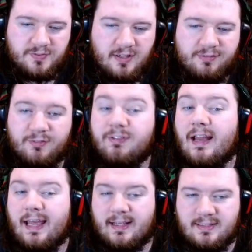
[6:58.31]
different
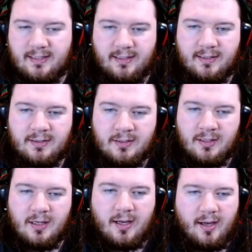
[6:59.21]
flags here.
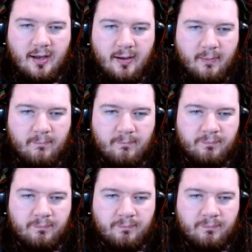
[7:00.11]
Coat